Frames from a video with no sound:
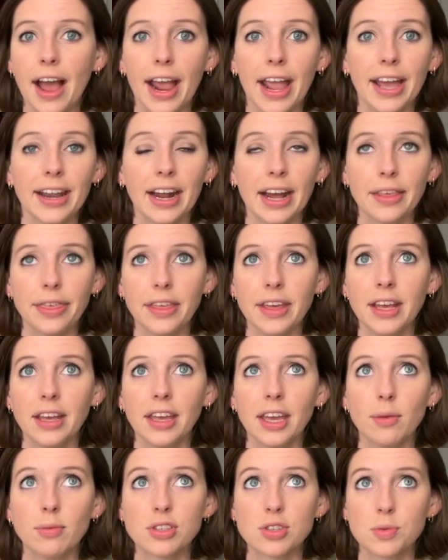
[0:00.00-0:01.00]
And I
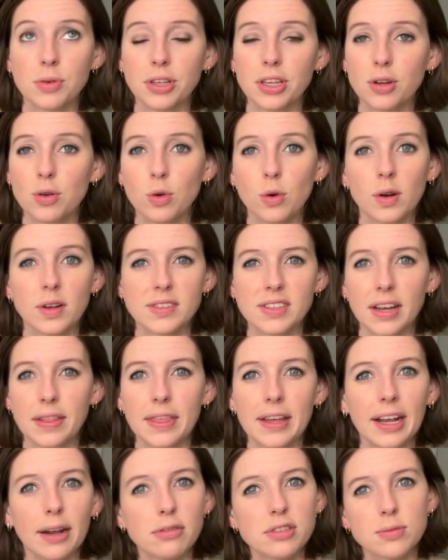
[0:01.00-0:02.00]
think it was really cool, because I
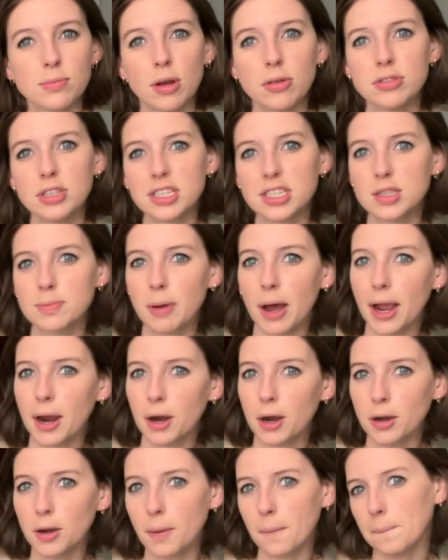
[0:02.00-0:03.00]
think I was most
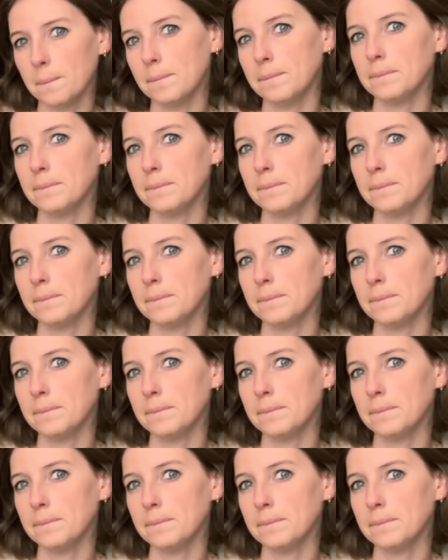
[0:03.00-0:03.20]
inspired